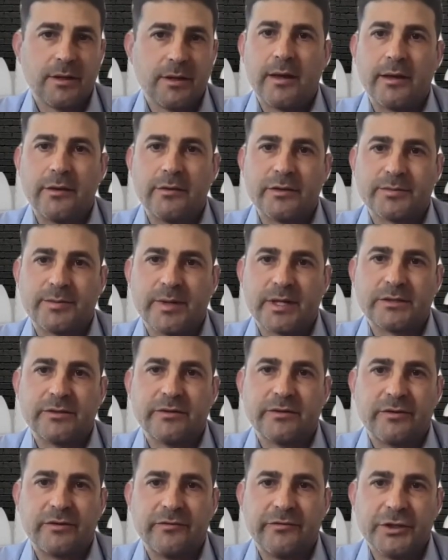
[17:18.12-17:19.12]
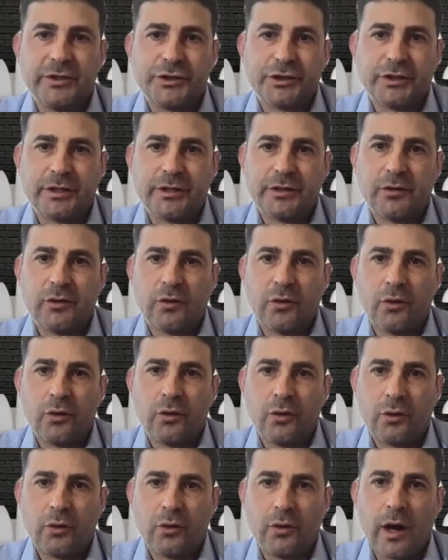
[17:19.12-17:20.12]
irrespective of division
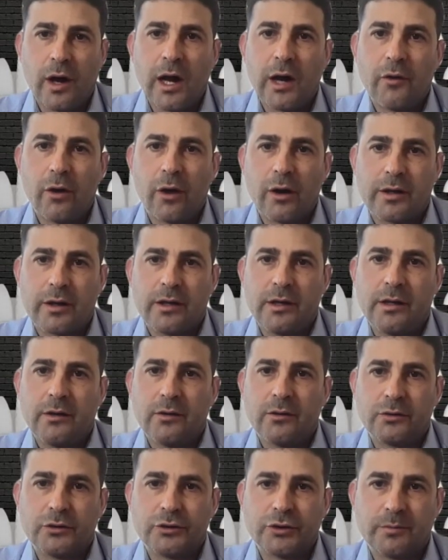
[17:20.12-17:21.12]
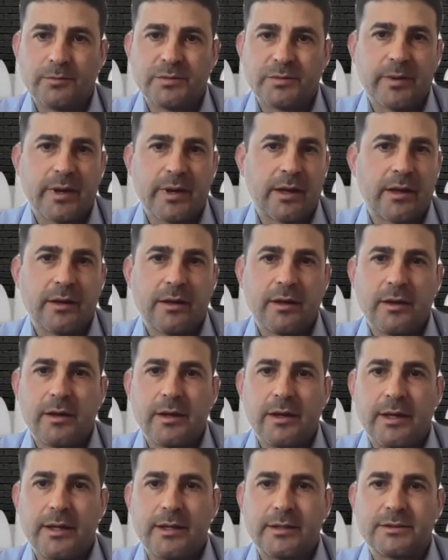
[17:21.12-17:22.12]
or hierarchy or job spec.
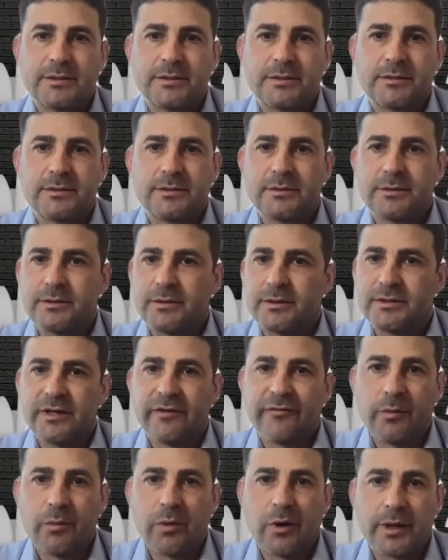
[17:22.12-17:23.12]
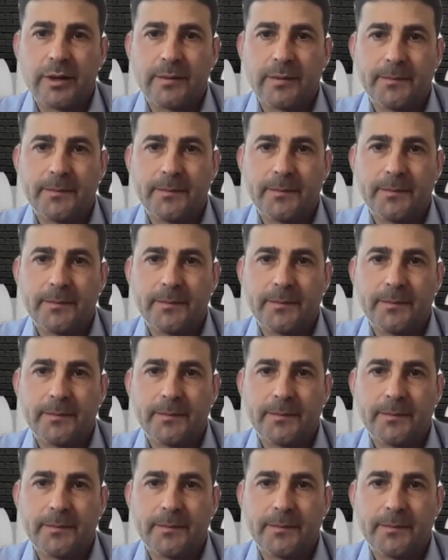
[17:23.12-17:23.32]
It's everybody.